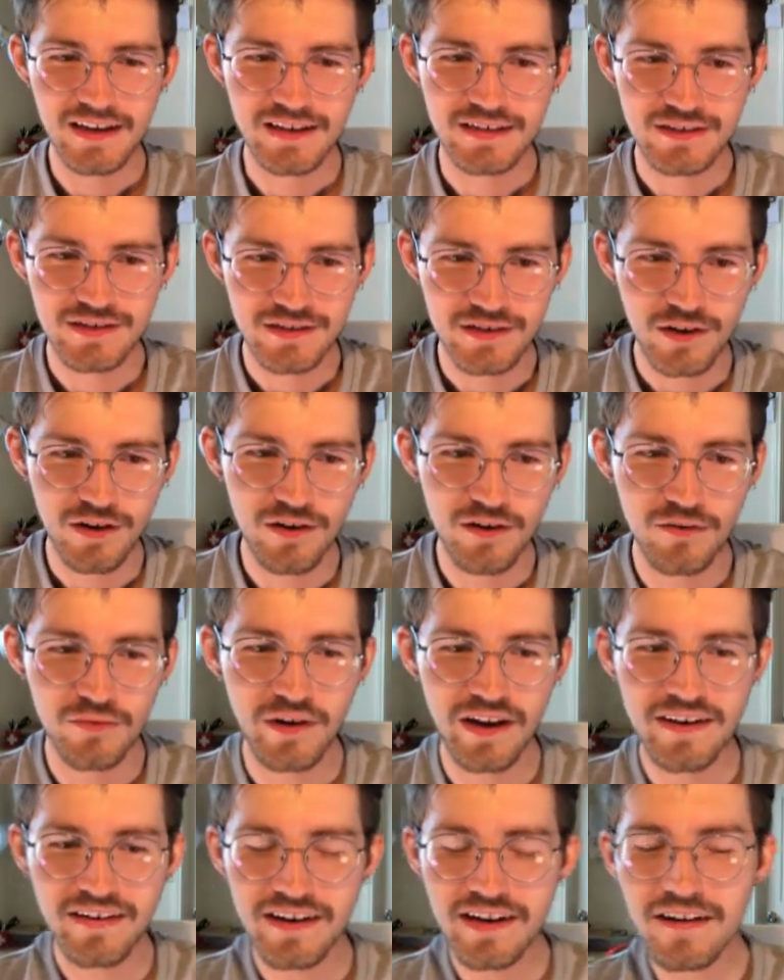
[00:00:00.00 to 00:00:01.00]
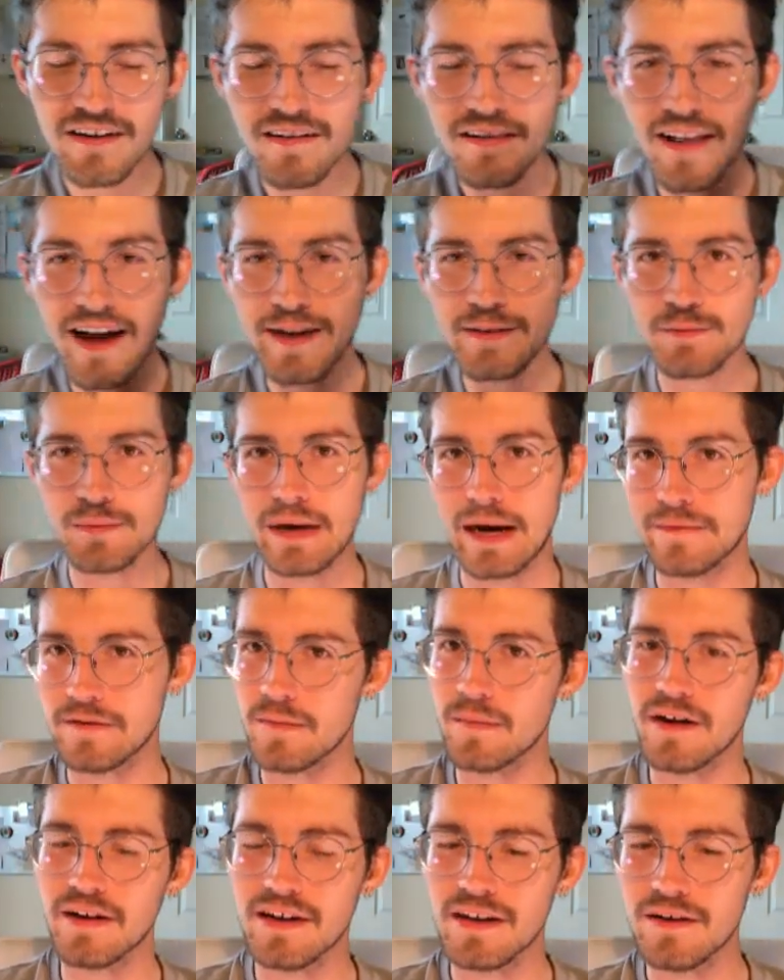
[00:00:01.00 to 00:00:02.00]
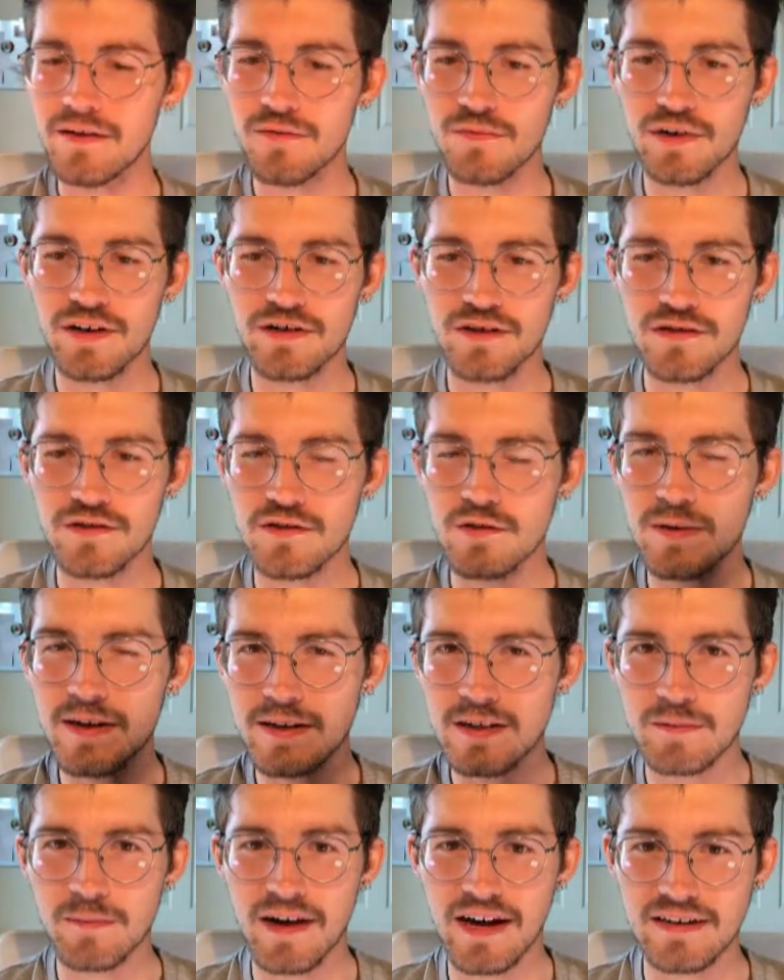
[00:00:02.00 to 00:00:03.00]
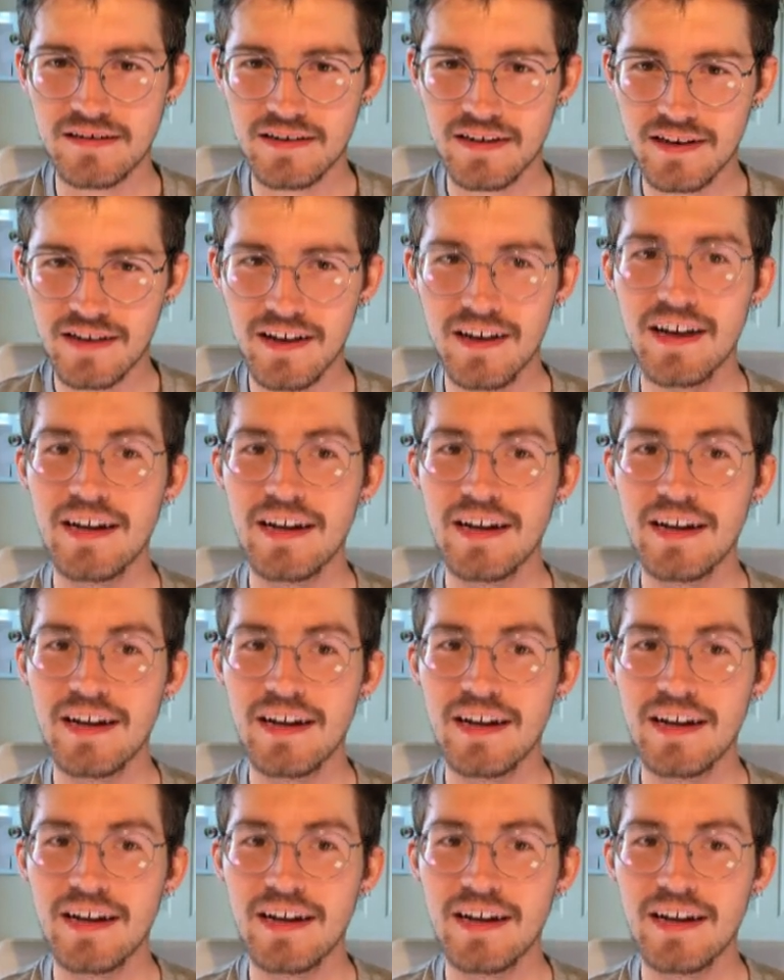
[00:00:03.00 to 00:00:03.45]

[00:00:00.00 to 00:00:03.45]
So we didn't hear lines from everybody, which is to be expected.